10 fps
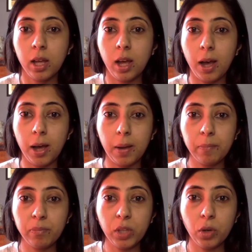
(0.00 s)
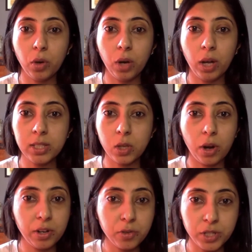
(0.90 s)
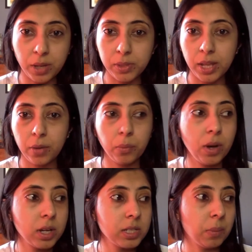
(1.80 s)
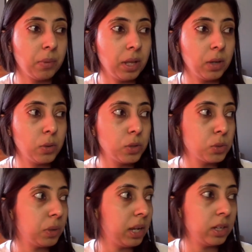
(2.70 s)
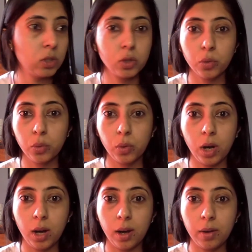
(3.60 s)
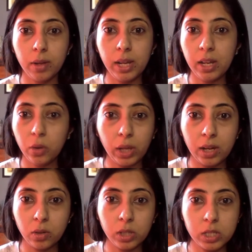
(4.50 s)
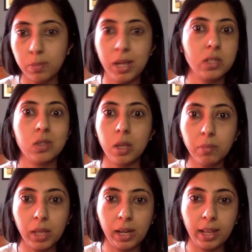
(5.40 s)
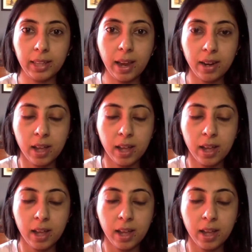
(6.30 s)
has got interests outside of work, somebody who's willing to relocate to this place or something like that,